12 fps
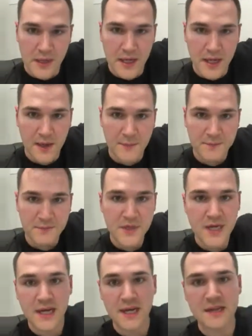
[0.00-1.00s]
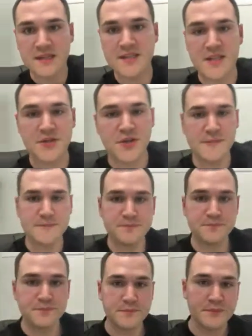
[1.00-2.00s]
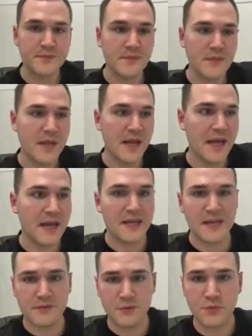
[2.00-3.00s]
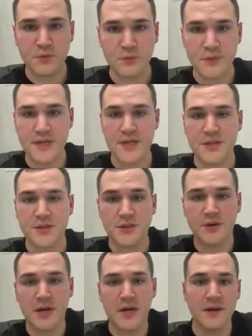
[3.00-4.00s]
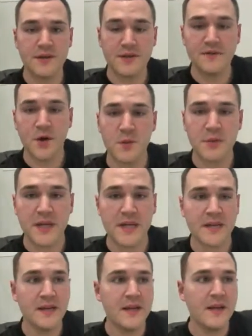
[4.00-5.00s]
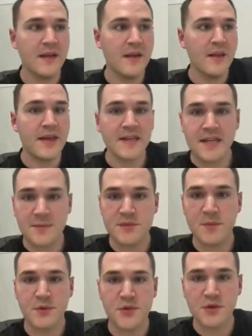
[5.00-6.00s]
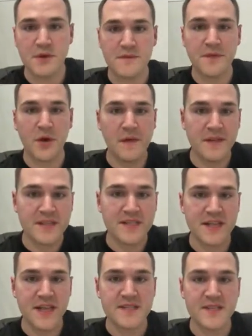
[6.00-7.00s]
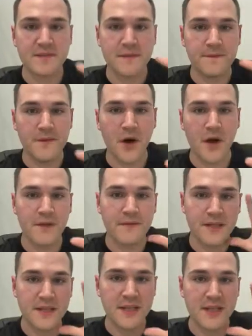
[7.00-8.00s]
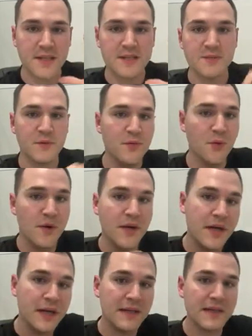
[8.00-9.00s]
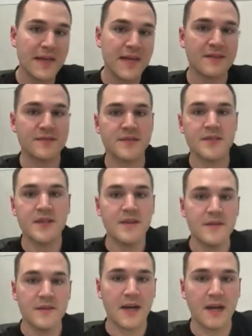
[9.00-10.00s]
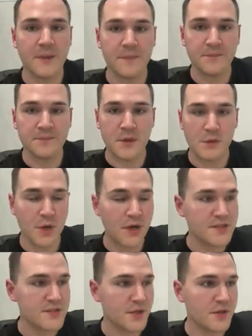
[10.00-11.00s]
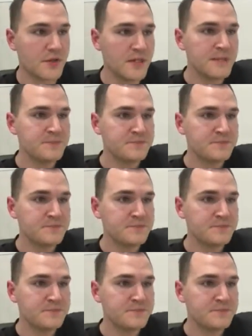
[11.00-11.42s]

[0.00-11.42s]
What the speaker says: card, etc., and even redone your phone plan, that comes up on your credit file and that stays there for 5 years before it leaves. Right? So,